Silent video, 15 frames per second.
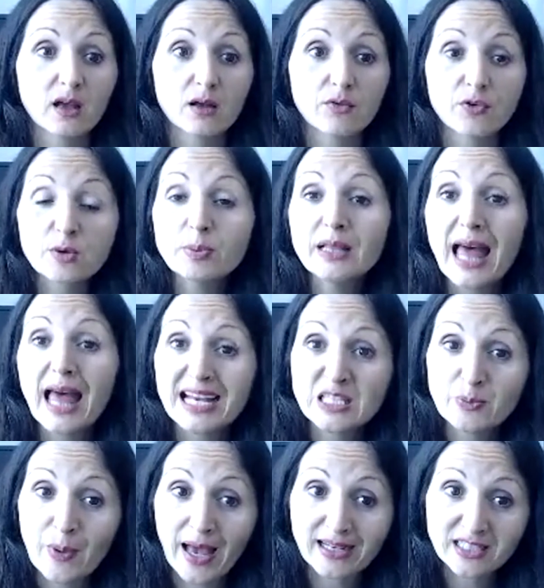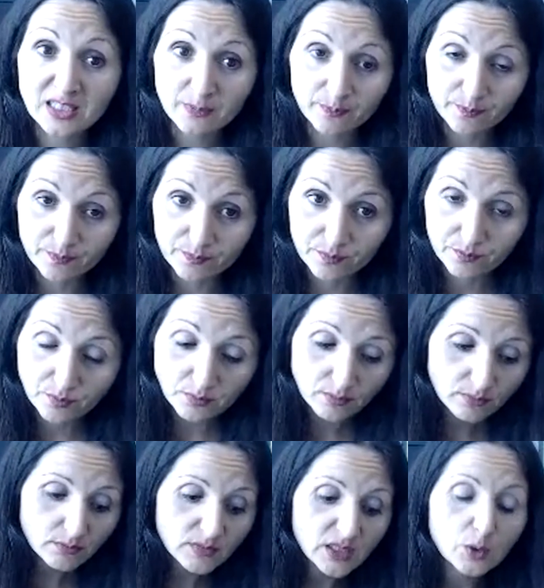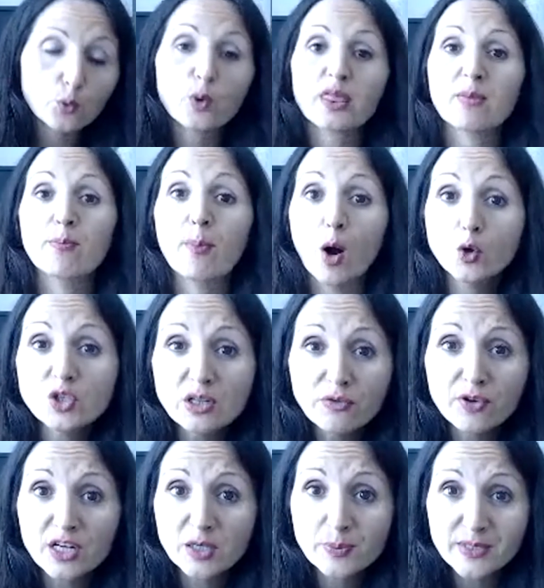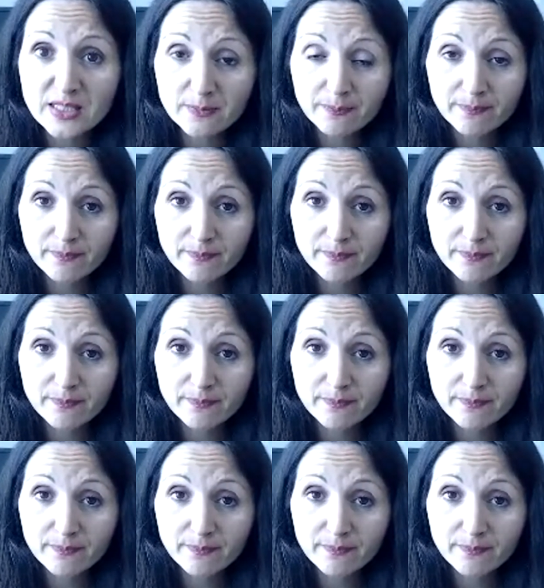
verbal aspect with modal verbs,